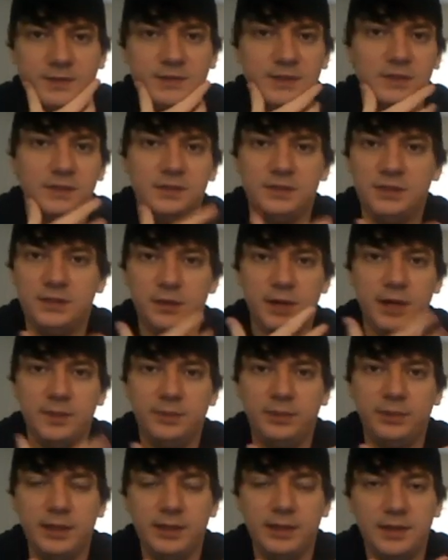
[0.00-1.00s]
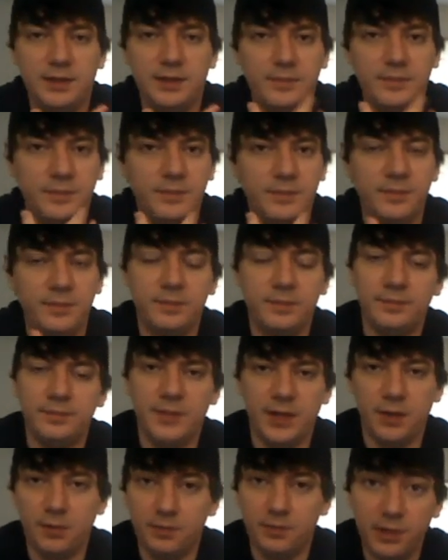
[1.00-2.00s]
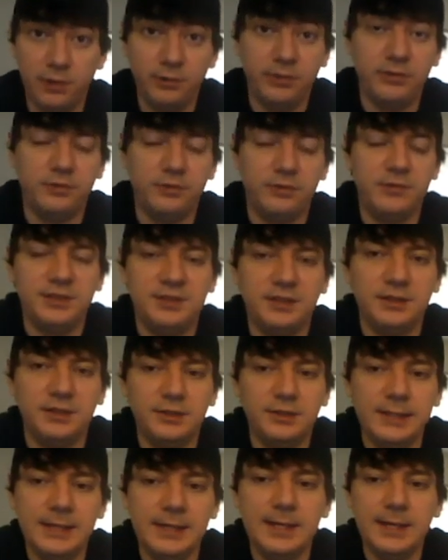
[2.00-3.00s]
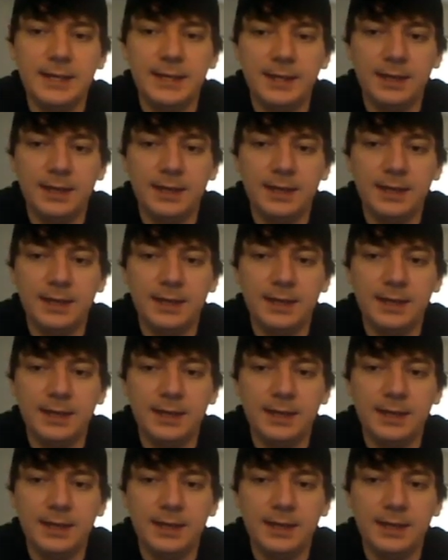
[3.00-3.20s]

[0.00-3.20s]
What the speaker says: since I played them both recently.